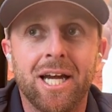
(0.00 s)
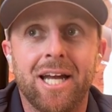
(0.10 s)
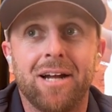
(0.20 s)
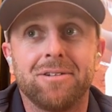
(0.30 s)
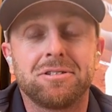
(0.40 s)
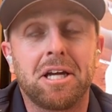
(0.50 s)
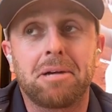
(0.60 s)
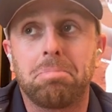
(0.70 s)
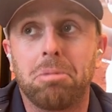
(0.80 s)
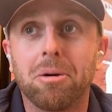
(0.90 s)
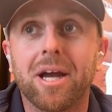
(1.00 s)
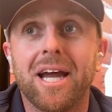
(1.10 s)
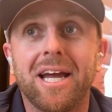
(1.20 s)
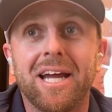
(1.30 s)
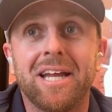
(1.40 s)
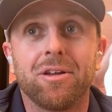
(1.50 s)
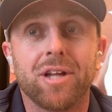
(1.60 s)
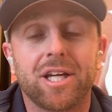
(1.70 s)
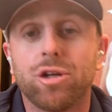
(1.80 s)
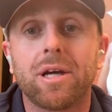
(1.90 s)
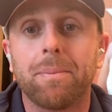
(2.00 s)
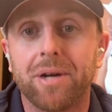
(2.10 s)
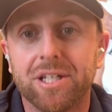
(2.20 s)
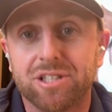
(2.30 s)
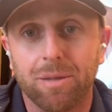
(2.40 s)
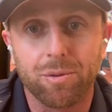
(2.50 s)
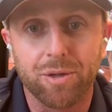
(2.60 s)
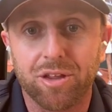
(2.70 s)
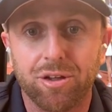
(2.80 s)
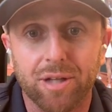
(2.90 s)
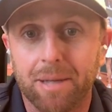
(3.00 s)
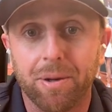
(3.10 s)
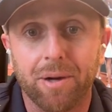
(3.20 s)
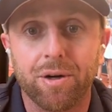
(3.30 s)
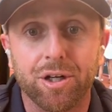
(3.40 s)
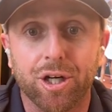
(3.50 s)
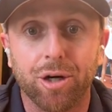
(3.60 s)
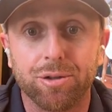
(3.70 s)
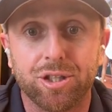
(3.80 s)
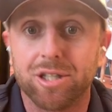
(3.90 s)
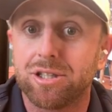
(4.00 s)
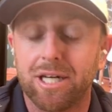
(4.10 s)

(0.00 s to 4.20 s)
And I was like, okay. And they're like, you could bring someone with you, like bring one of your coaches.